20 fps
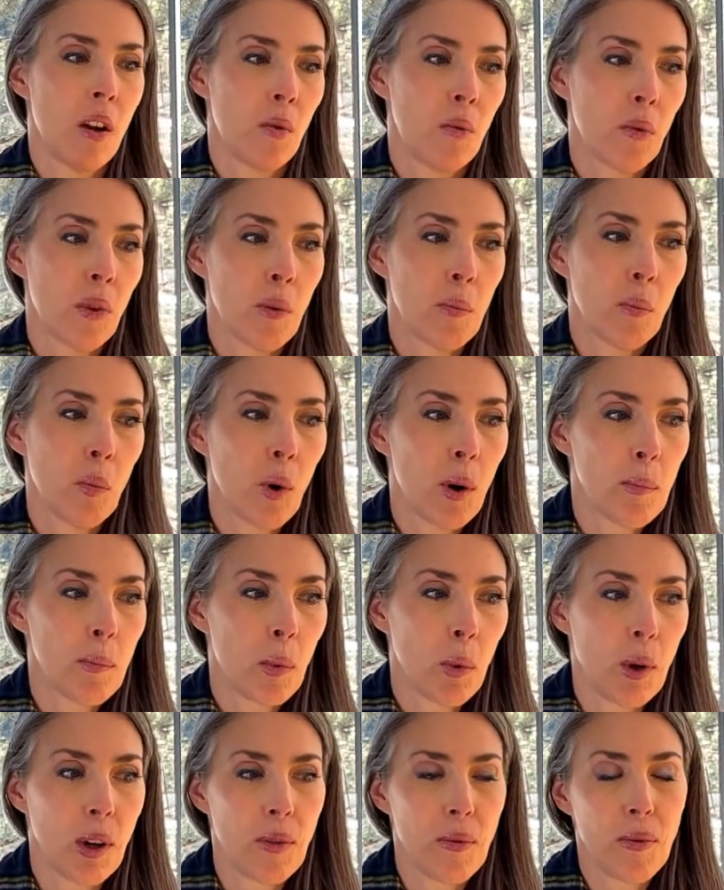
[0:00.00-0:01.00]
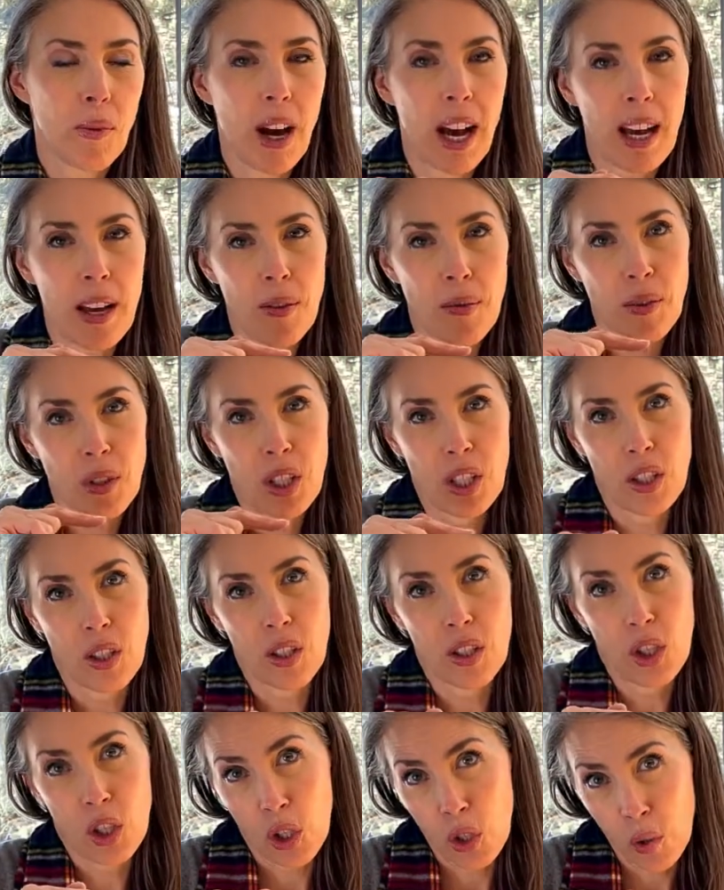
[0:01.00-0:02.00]
from 1.5
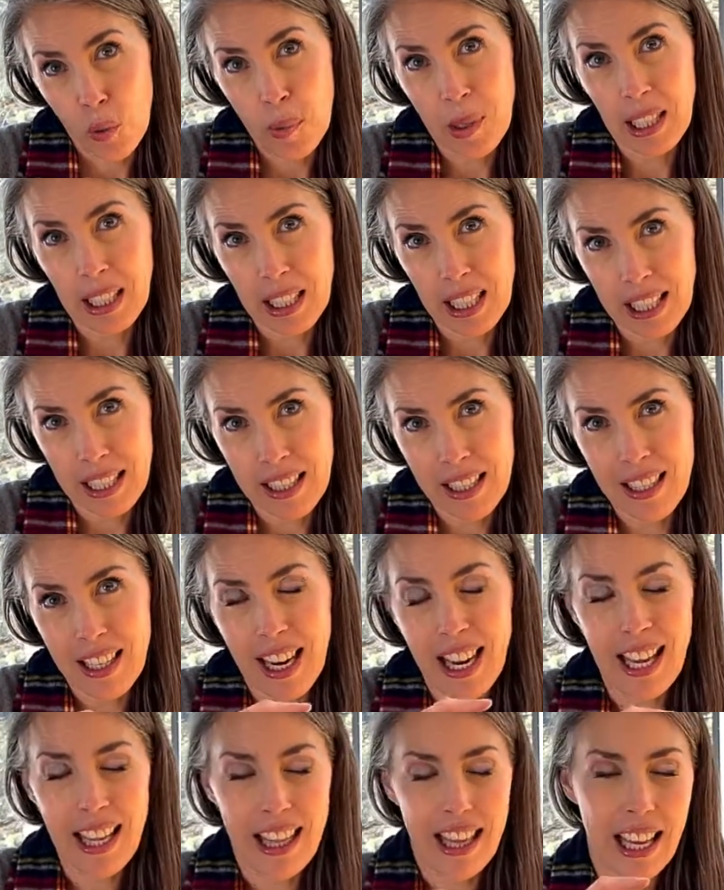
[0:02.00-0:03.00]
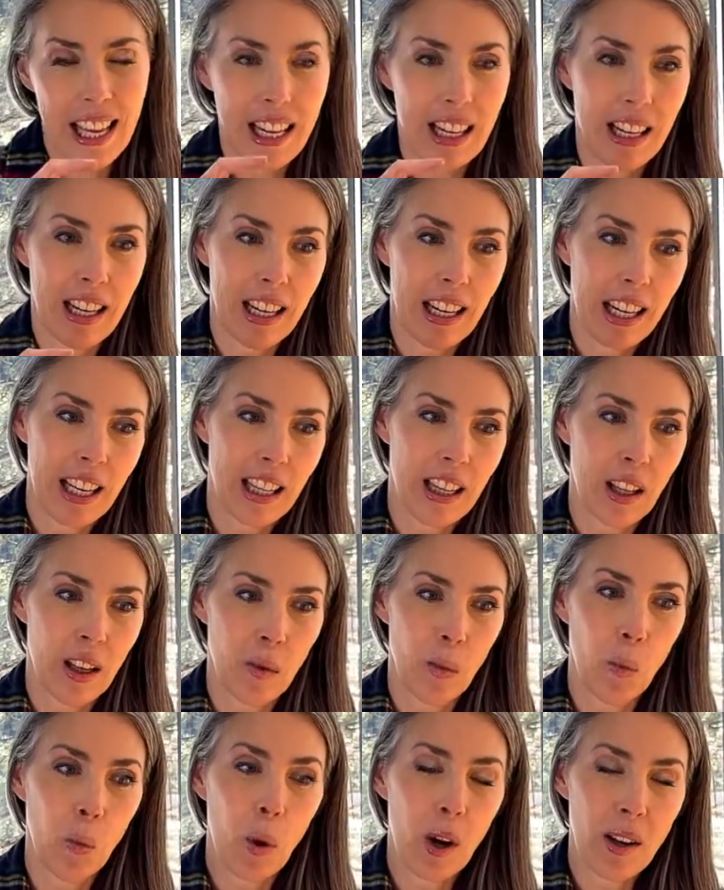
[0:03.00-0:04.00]
to 2 million and then in the
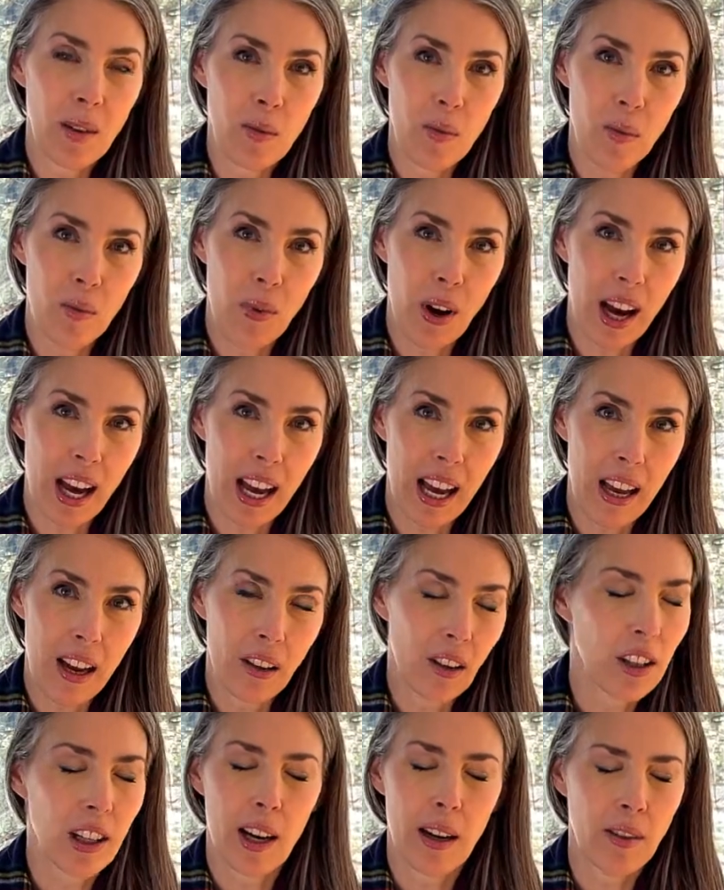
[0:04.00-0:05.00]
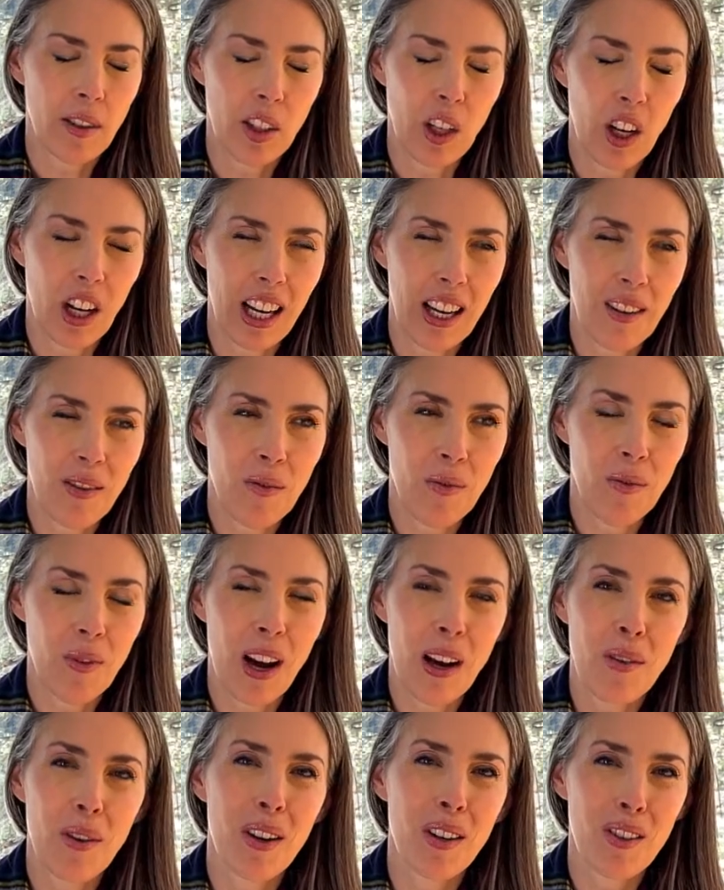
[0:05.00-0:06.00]
1 5 or I'm sorry
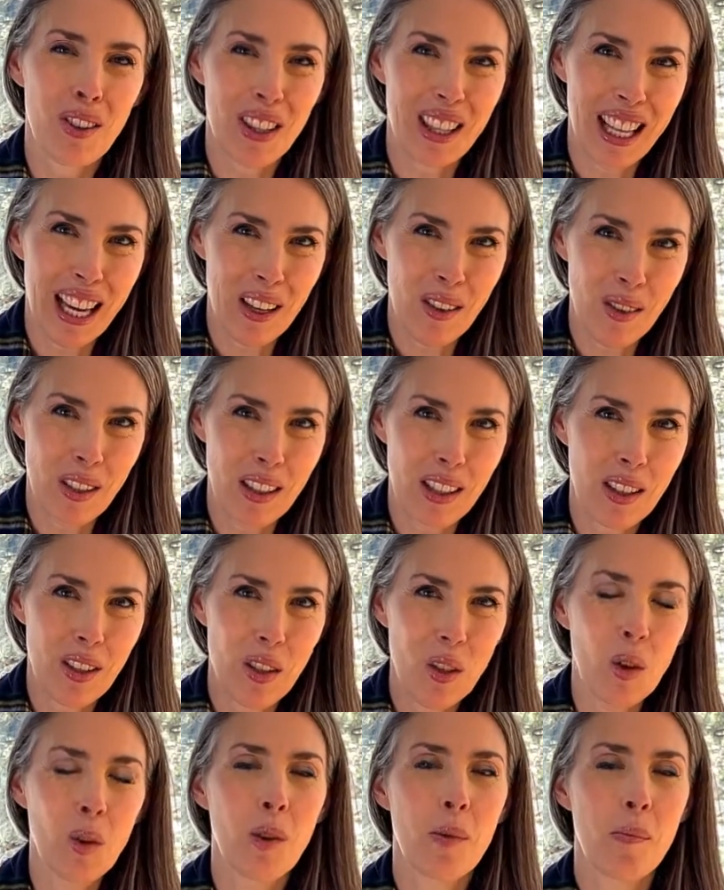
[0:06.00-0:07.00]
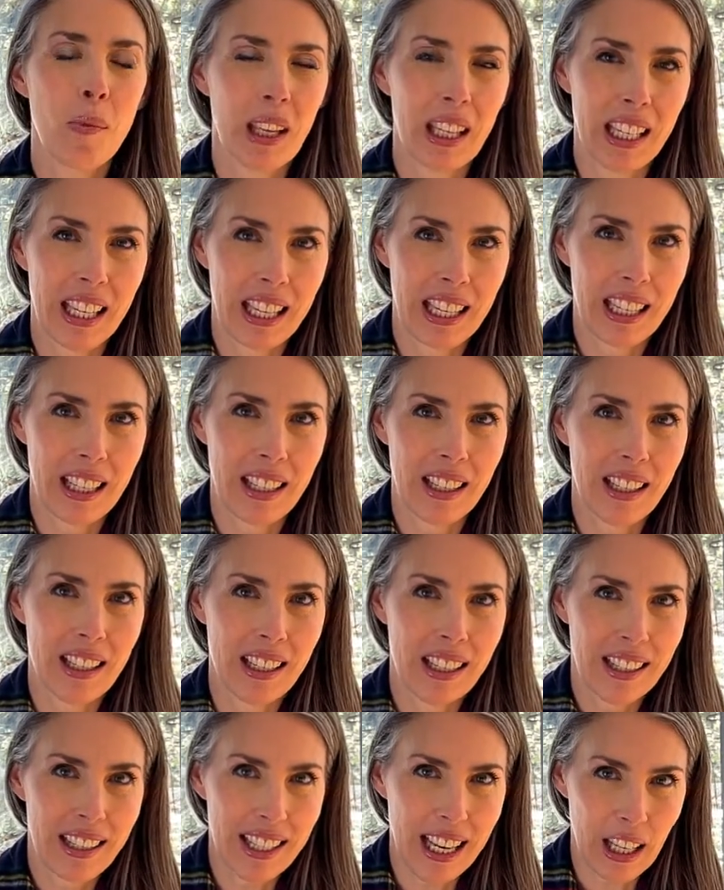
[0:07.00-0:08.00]
500,000 to a
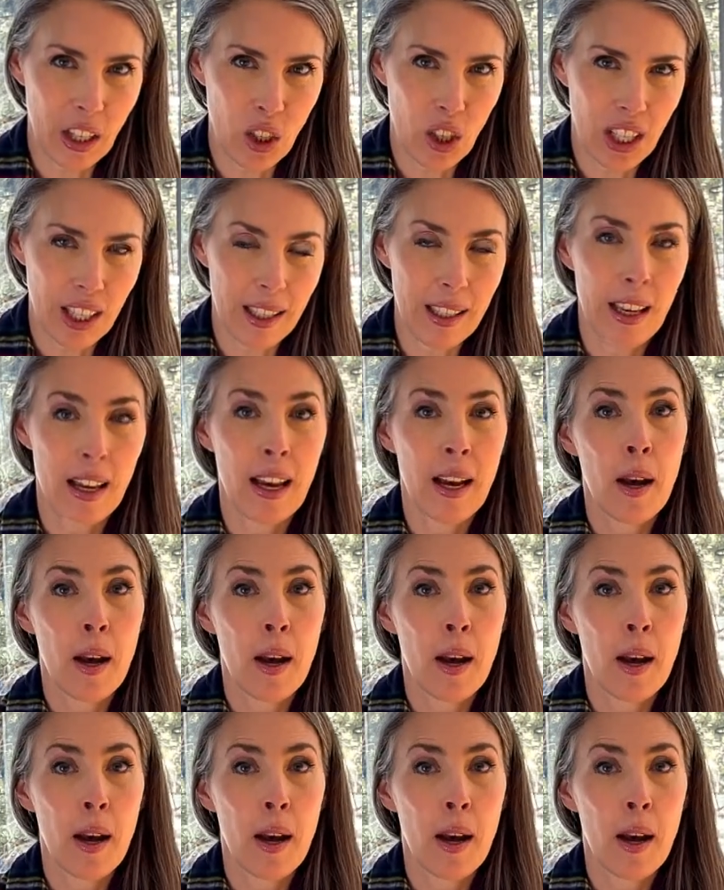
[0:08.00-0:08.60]
million sections.